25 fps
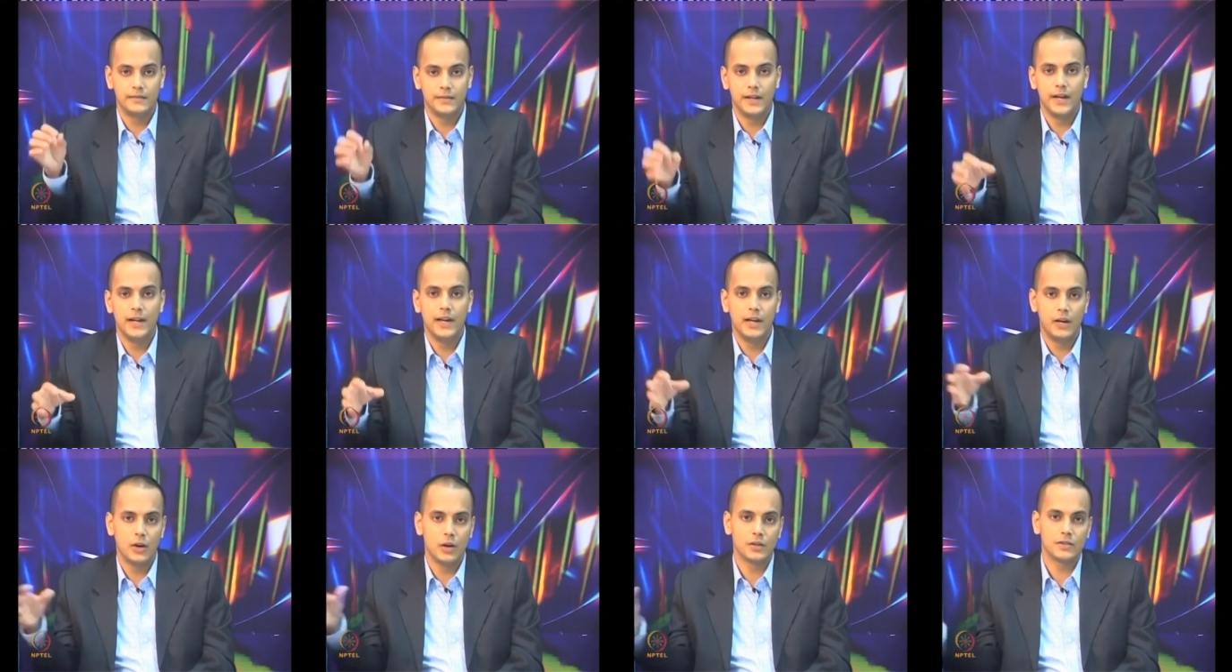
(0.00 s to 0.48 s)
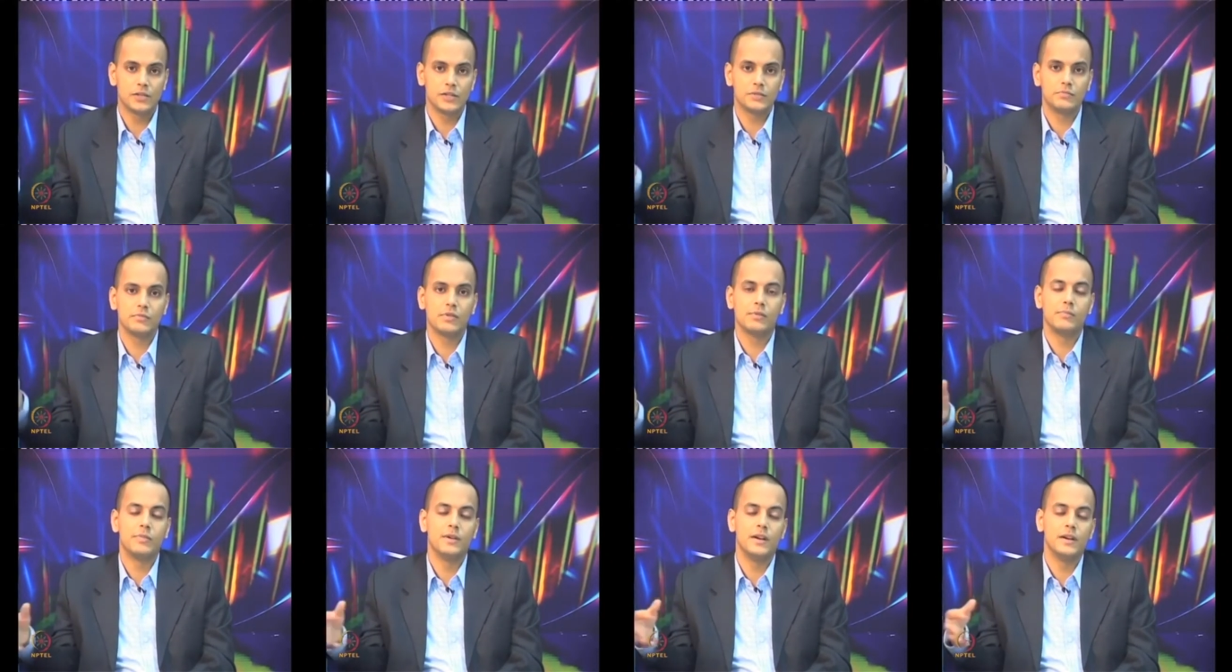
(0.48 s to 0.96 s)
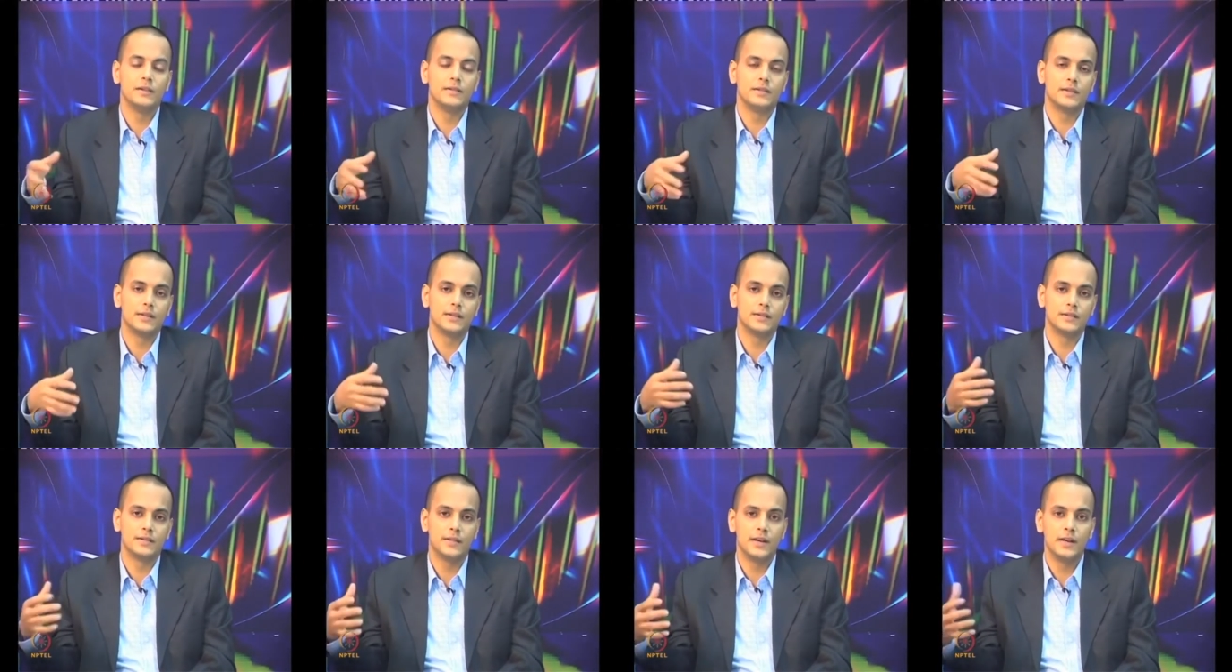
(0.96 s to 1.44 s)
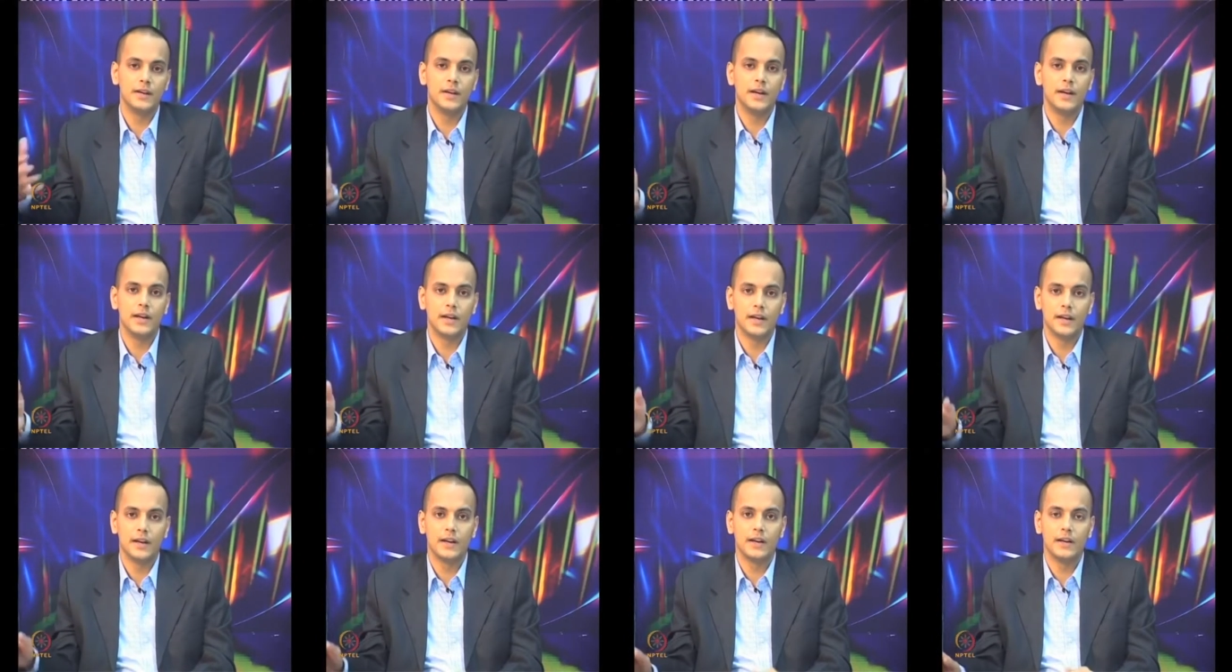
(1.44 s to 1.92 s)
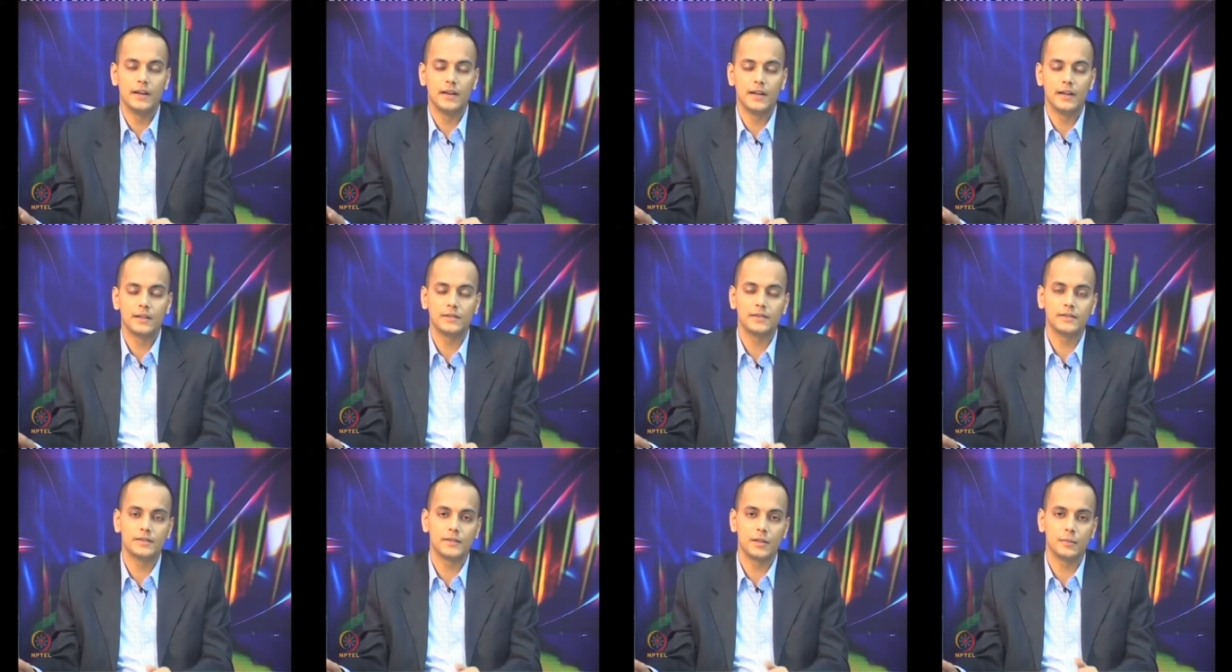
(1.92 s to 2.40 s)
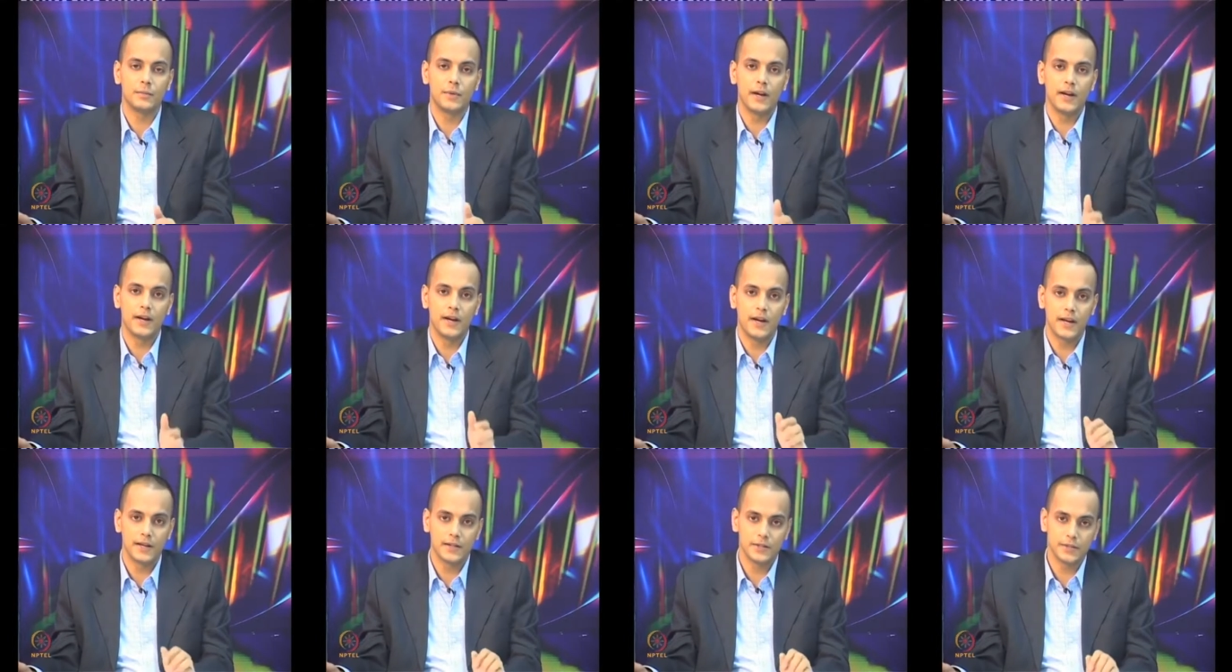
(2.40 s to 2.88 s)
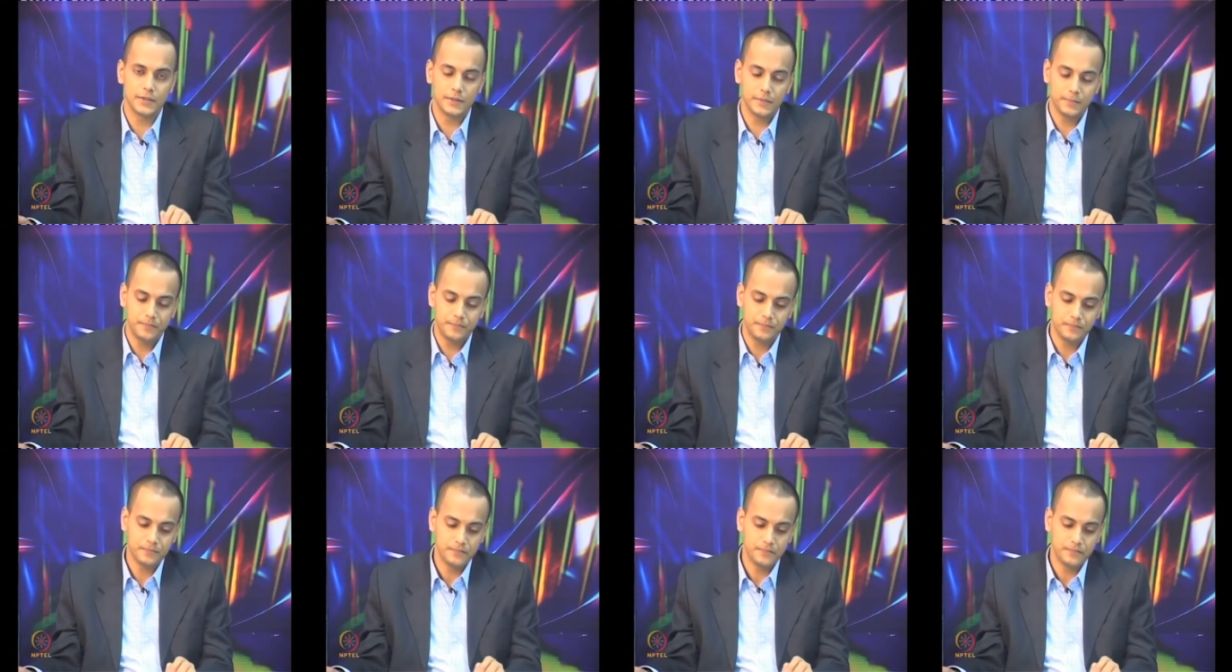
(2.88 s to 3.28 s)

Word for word: 3D losses will be discussed in detail in a separate lecture.